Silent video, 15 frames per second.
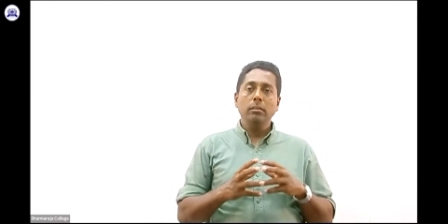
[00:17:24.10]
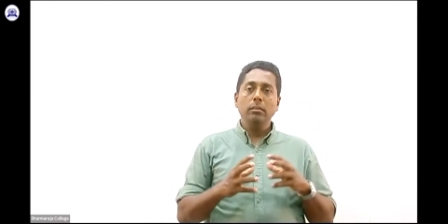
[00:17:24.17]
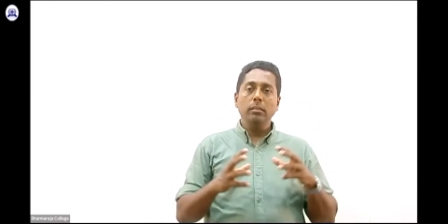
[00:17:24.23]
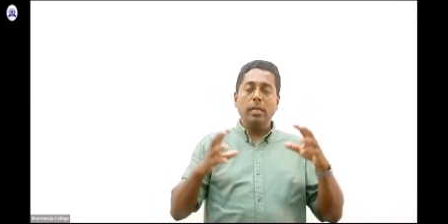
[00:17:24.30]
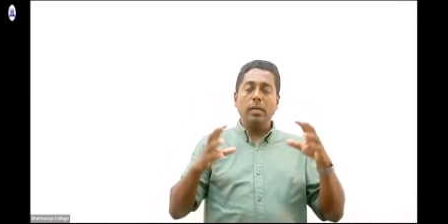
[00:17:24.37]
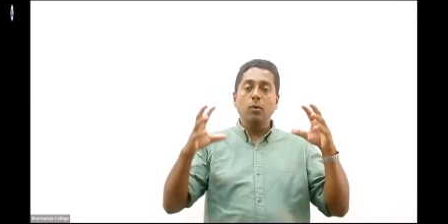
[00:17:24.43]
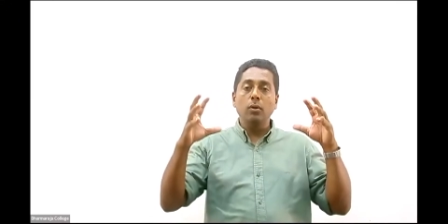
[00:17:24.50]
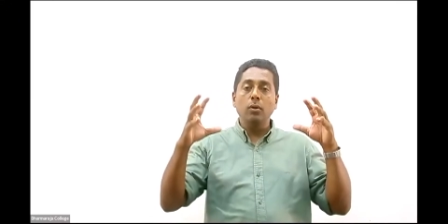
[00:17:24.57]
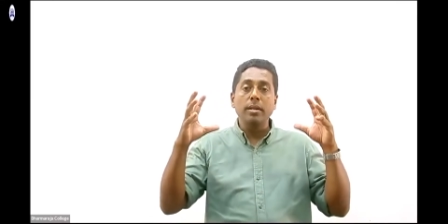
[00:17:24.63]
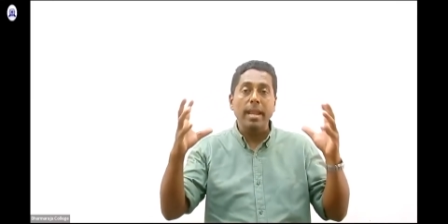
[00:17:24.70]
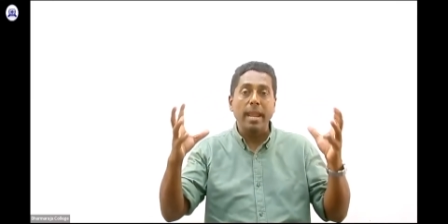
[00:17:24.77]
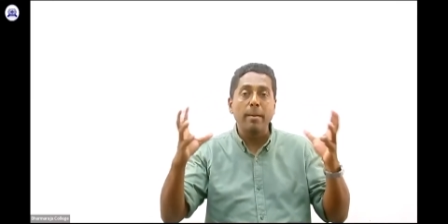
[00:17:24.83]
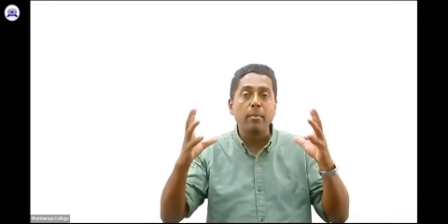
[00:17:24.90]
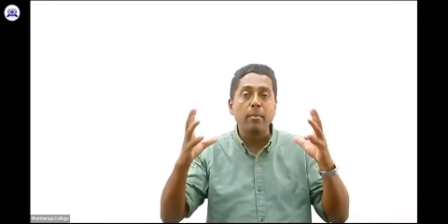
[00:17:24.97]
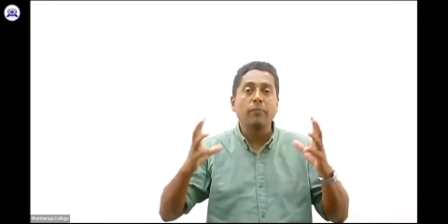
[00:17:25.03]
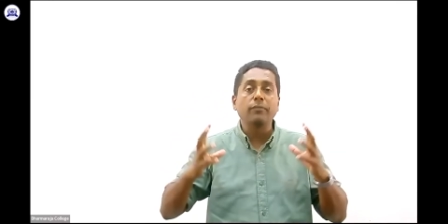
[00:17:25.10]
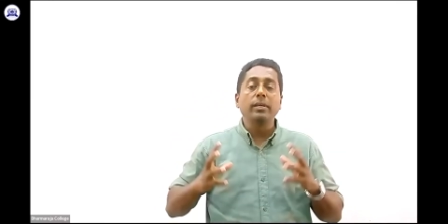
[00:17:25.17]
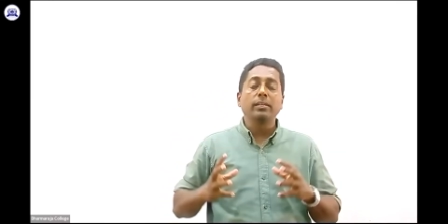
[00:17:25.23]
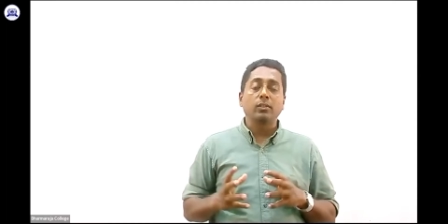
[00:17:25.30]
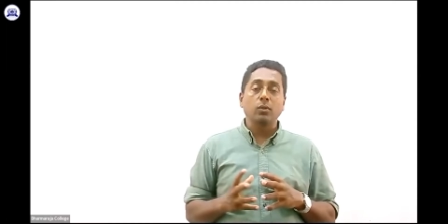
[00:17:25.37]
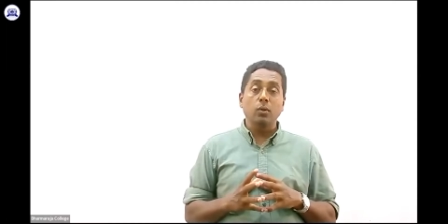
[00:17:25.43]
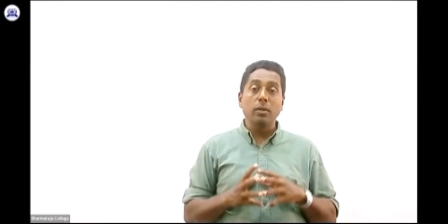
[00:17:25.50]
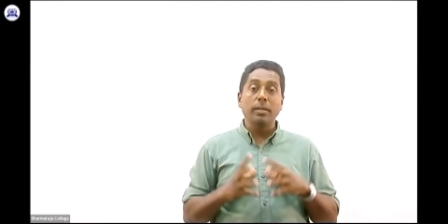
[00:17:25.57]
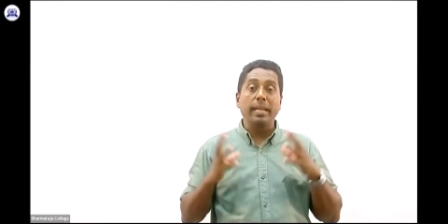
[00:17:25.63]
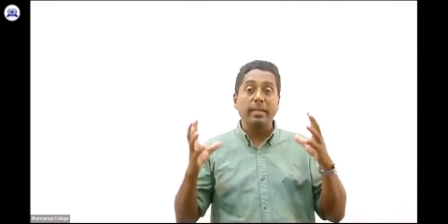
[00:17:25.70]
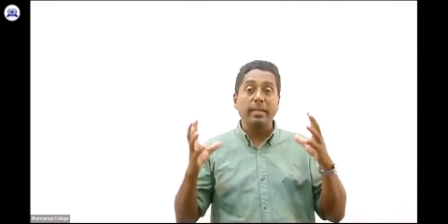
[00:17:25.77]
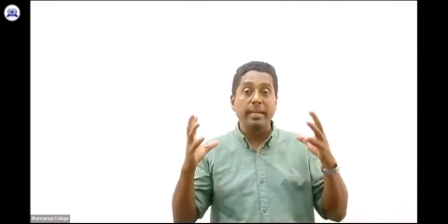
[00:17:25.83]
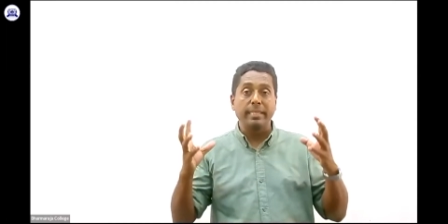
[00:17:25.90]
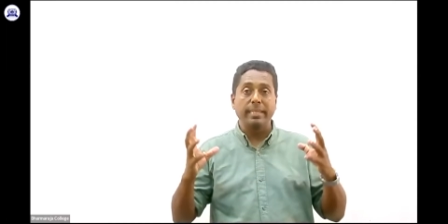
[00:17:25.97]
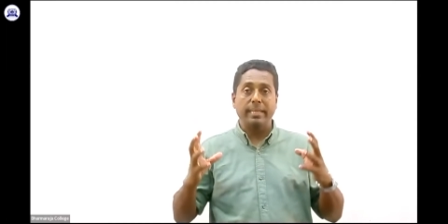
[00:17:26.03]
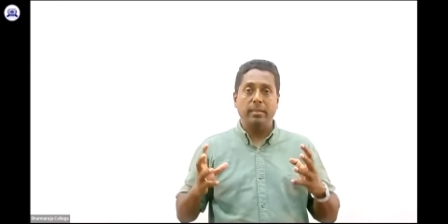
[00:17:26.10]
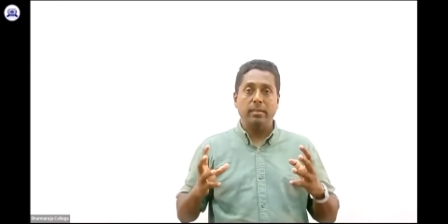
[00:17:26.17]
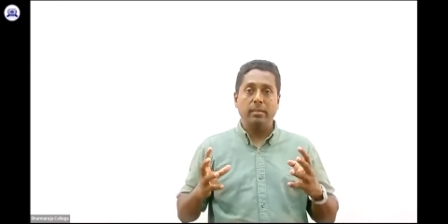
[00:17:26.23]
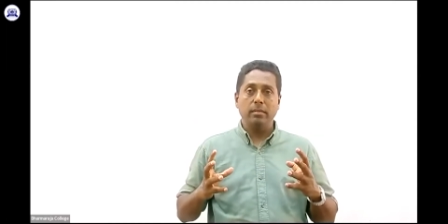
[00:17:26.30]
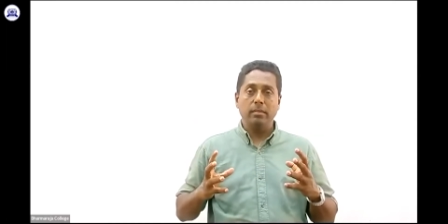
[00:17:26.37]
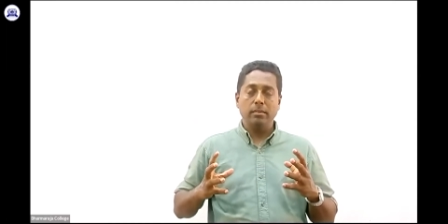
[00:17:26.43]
the good name of the school, dignity,